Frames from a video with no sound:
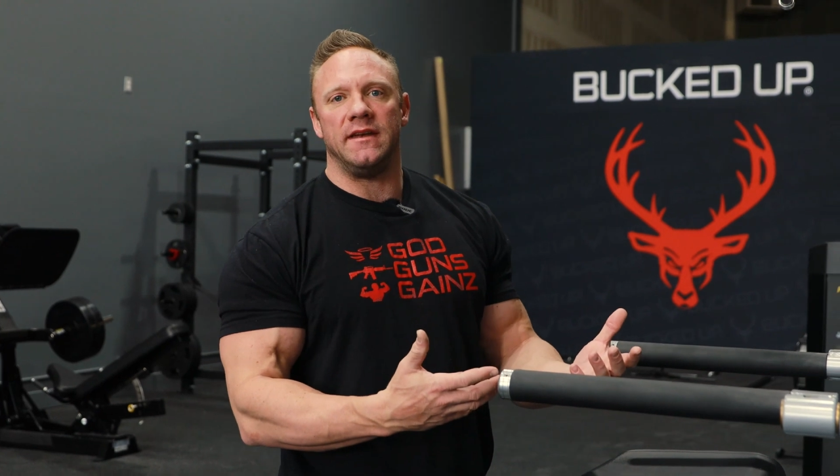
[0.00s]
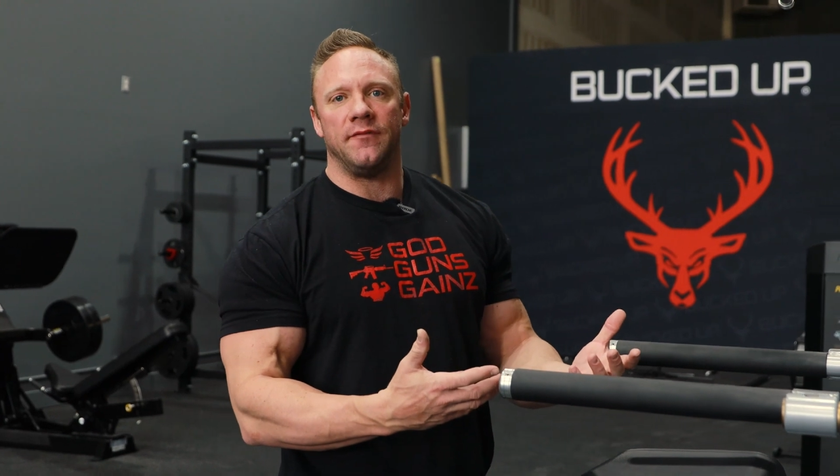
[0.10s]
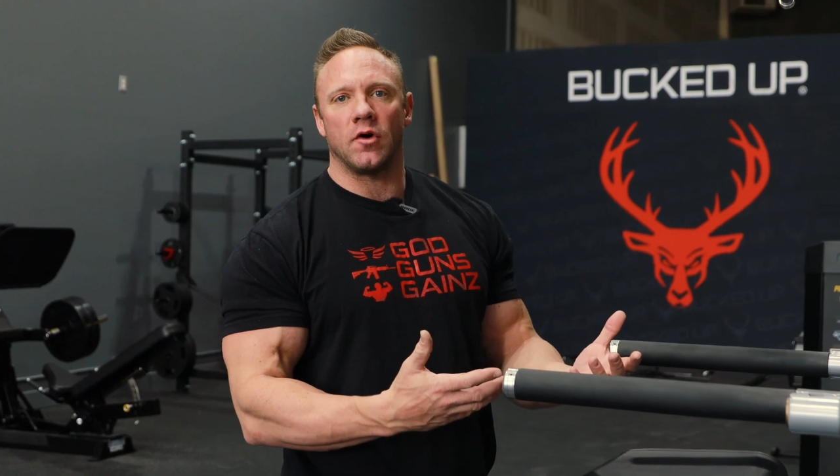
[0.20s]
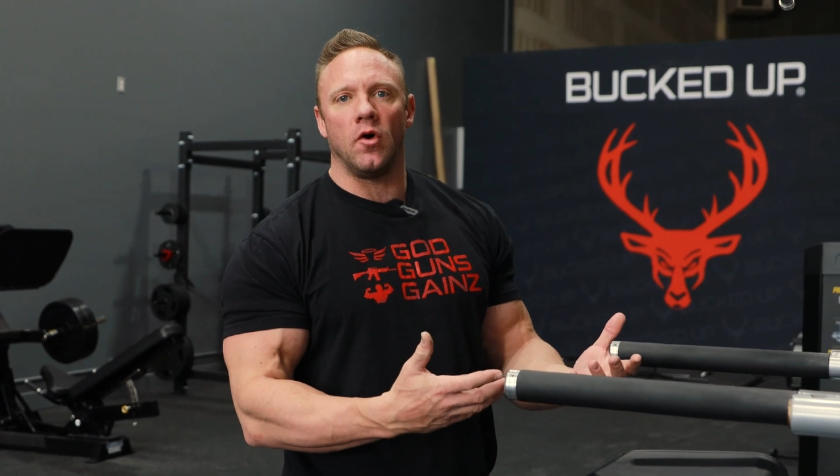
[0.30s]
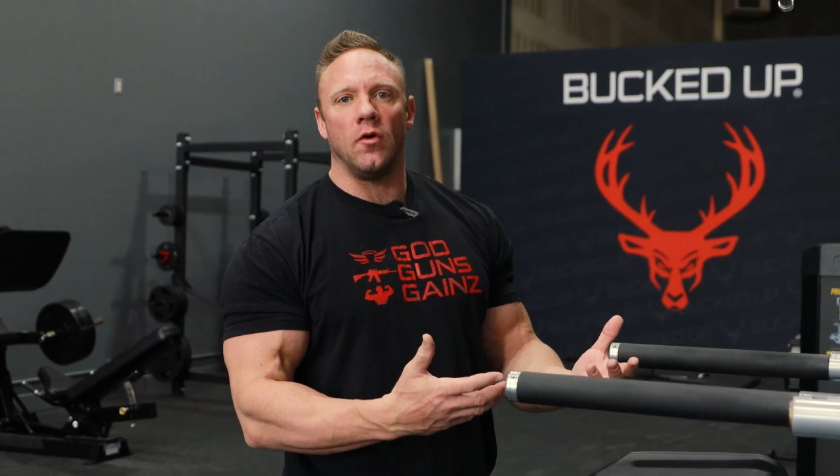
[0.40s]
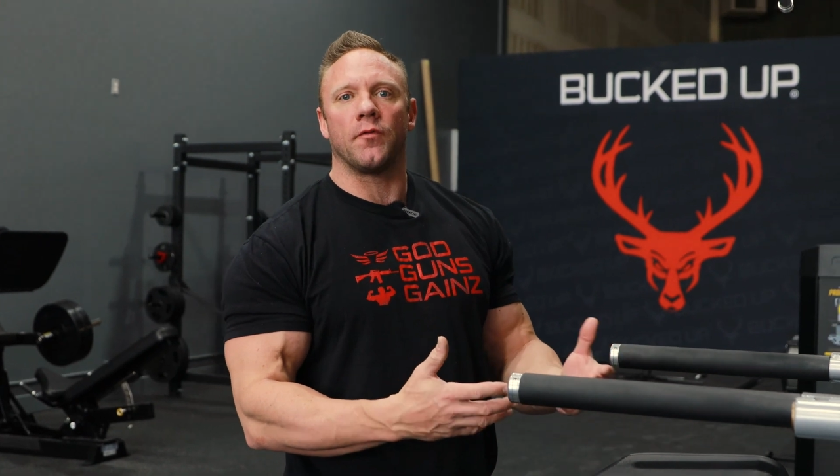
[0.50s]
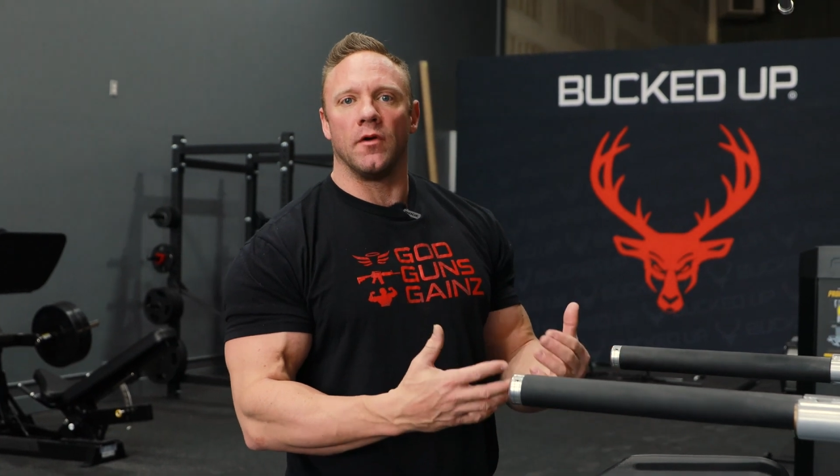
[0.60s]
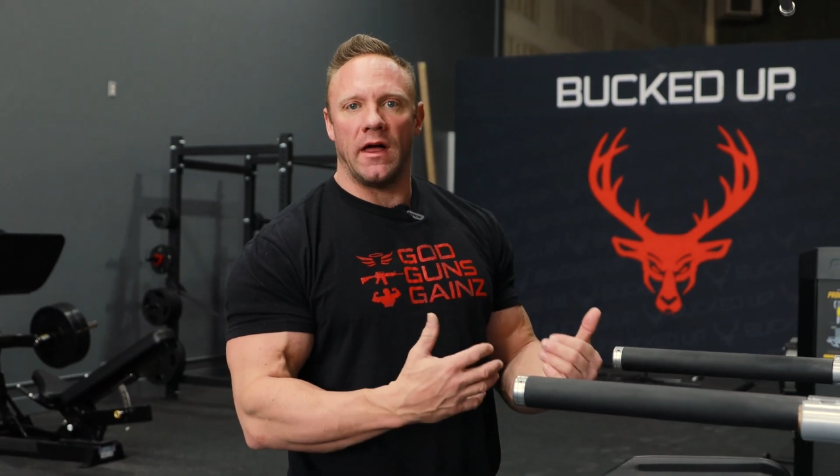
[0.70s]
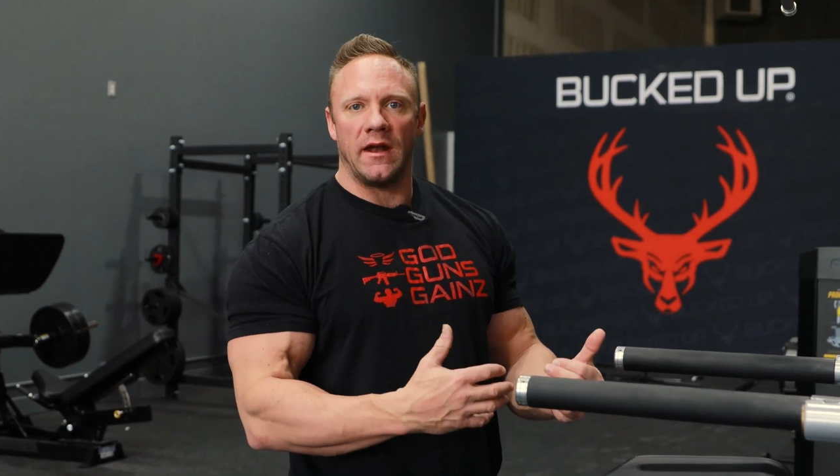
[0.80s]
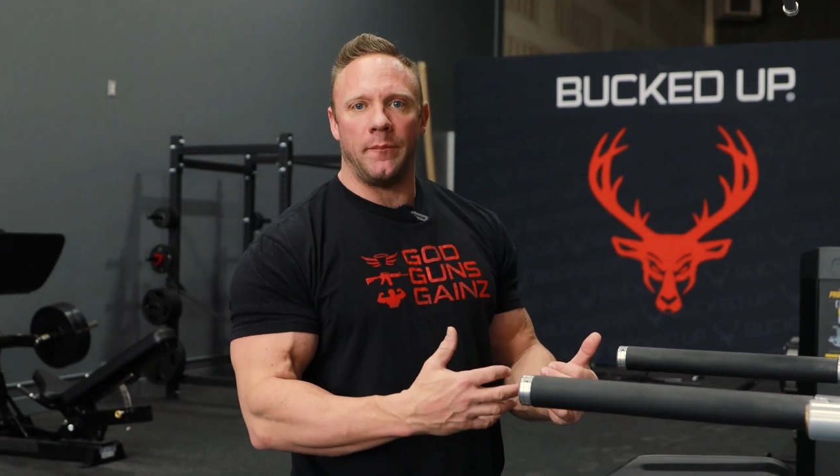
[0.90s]
difficult for
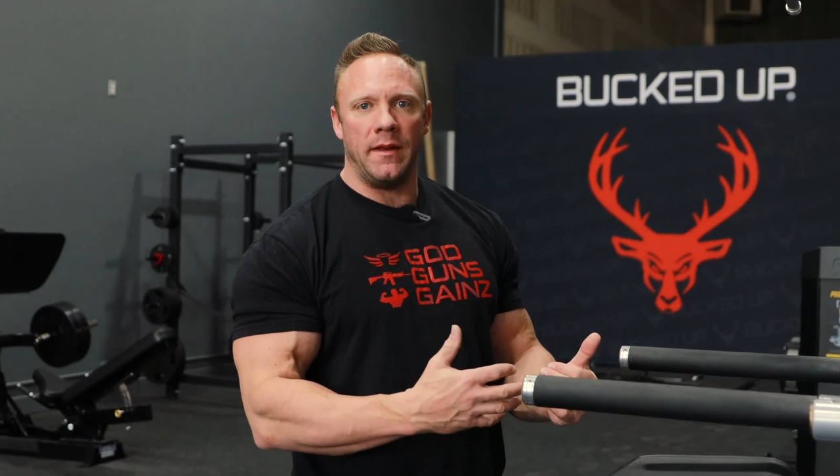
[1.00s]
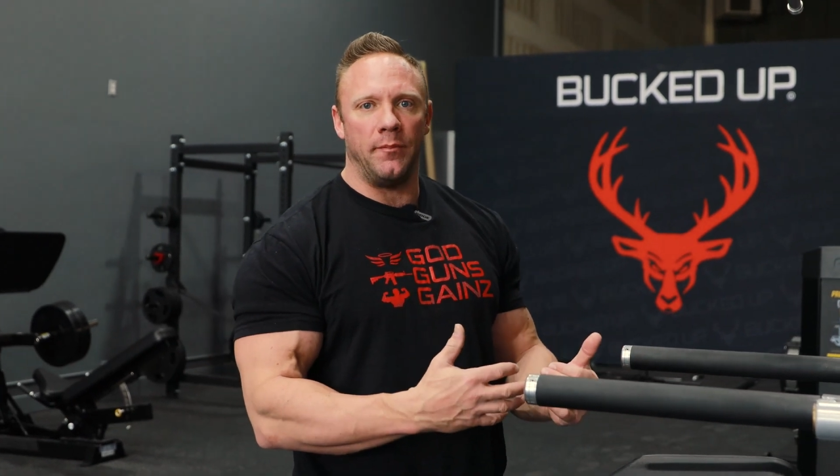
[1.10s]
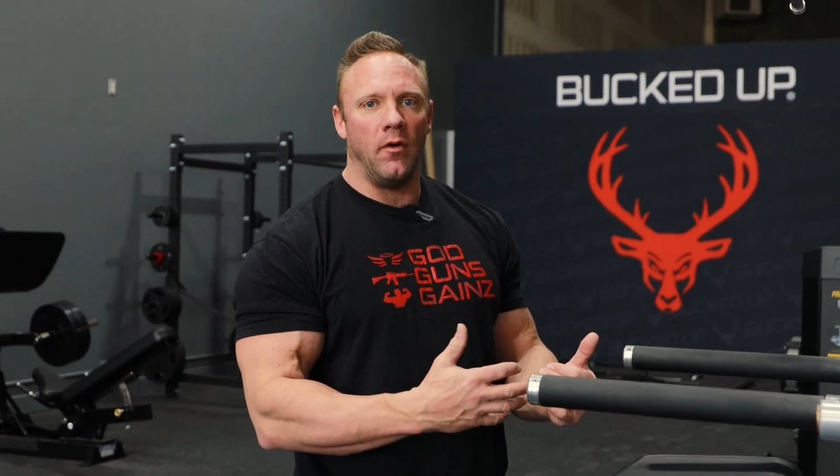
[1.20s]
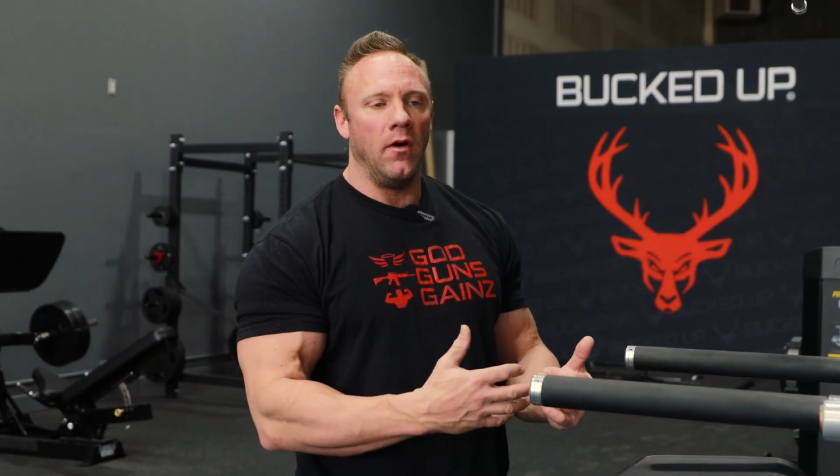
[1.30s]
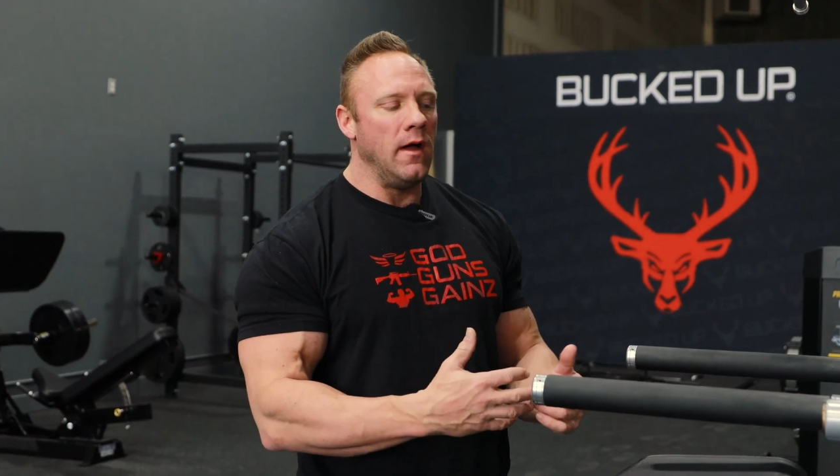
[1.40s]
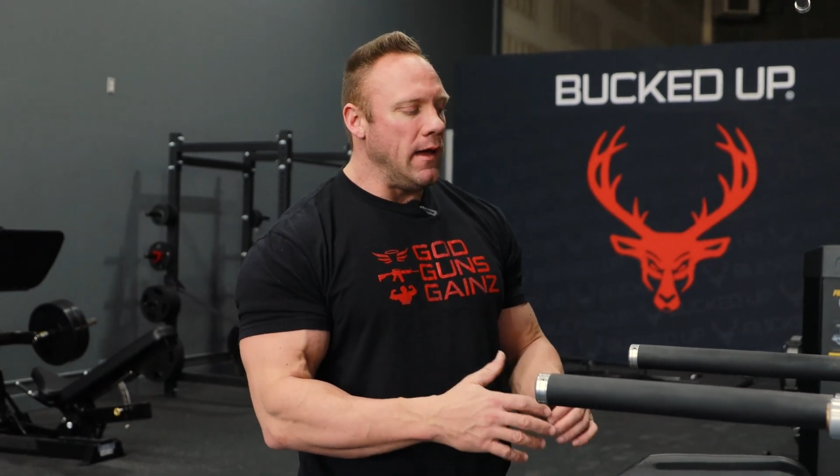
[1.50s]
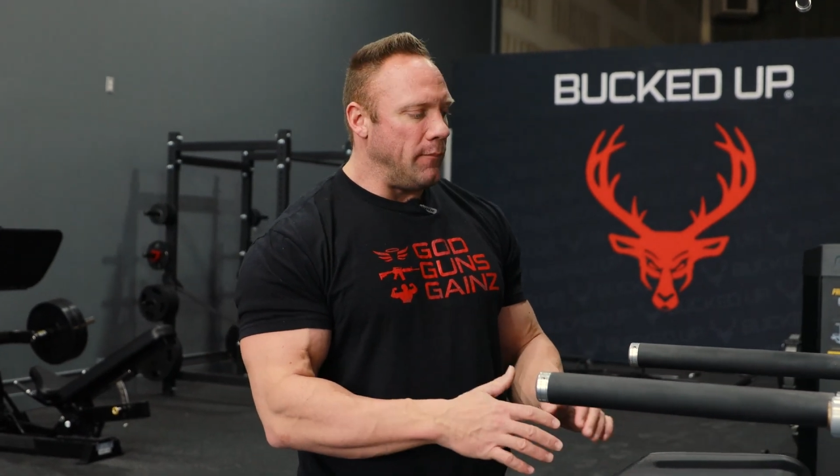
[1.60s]
a lot of people,